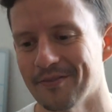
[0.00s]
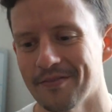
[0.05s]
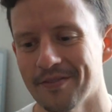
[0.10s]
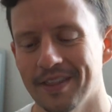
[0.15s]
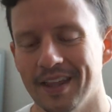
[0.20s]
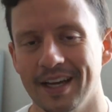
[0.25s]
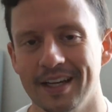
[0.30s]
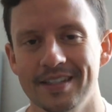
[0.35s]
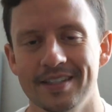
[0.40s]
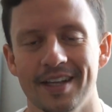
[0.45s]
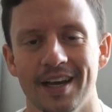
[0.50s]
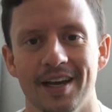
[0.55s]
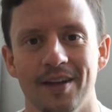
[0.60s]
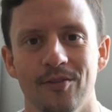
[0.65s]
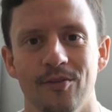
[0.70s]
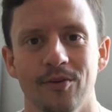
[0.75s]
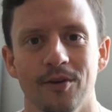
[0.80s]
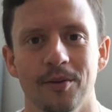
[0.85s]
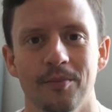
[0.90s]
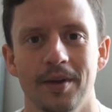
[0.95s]
Thanks, Dad,
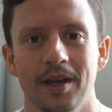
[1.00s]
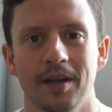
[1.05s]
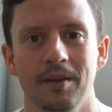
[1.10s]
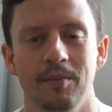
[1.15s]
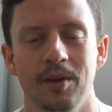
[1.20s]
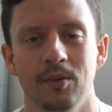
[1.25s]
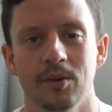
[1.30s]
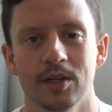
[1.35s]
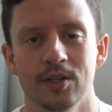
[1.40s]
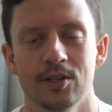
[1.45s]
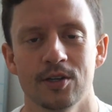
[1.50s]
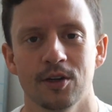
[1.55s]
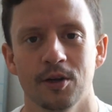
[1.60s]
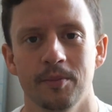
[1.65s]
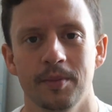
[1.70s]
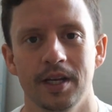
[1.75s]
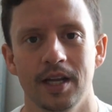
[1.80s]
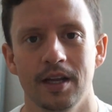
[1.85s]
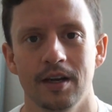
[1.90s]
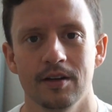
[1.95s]
for making me watch
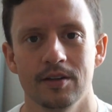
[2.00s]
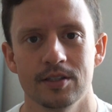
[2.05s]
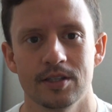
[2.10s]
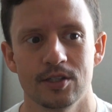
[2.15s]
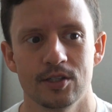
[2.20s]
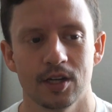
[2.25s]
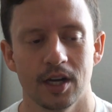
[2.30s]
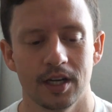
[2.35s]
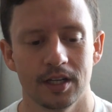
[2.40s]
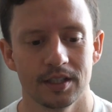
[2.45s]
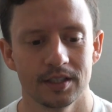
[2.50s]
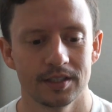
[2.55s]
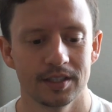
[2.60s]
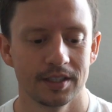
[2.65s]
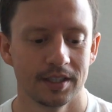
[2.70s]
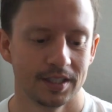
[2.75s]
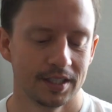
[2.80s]
Terminator as a child.